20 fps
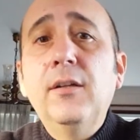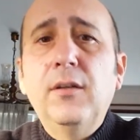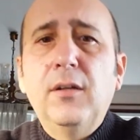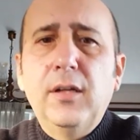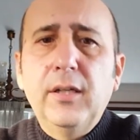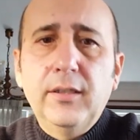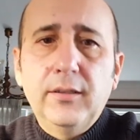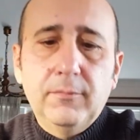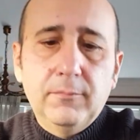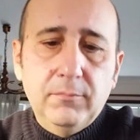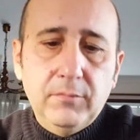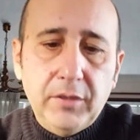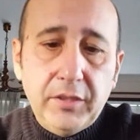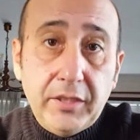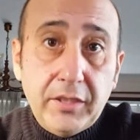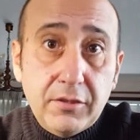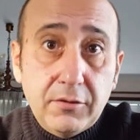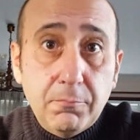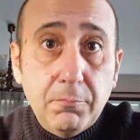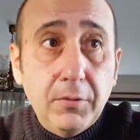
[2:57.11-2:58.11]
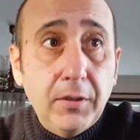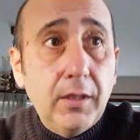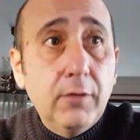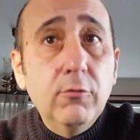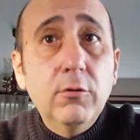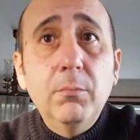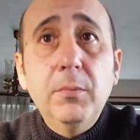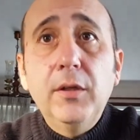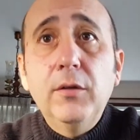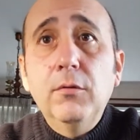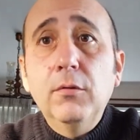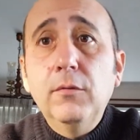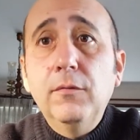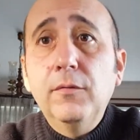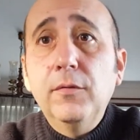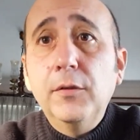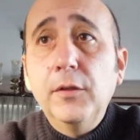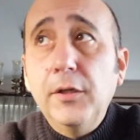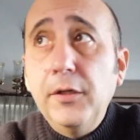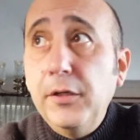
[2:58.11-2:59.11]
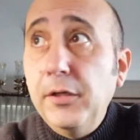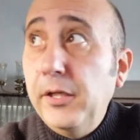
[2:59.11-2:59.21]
Like ESP would be good for an